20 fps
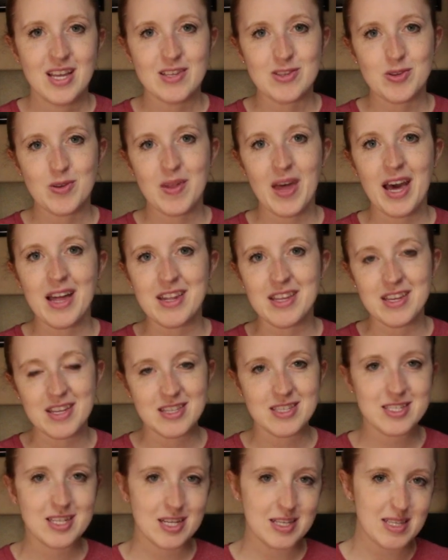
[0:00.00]
and so that
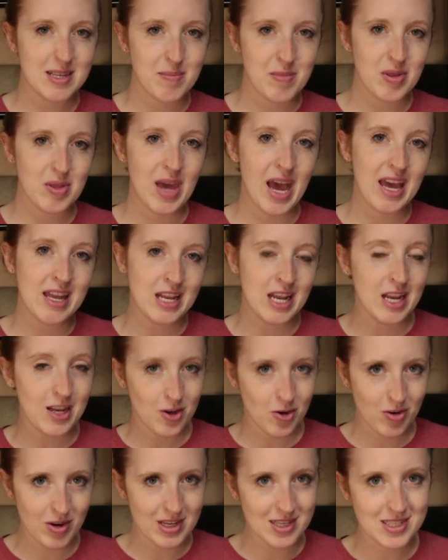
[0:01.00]
leads to some of that
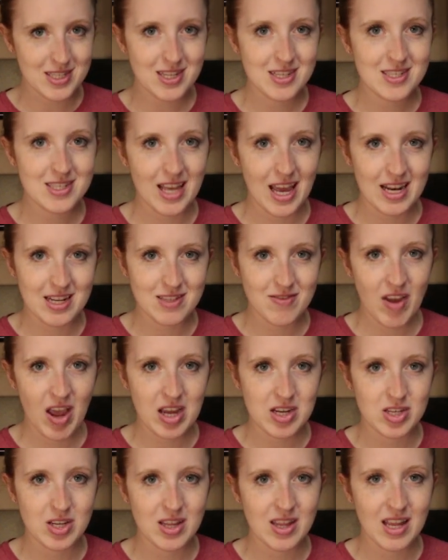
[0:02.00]
increased
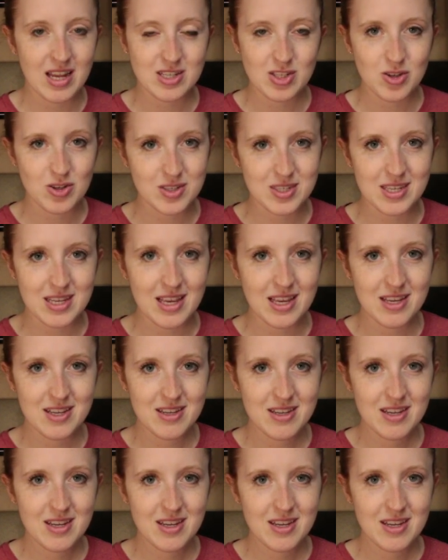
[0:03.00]
satisfaction that you'll see.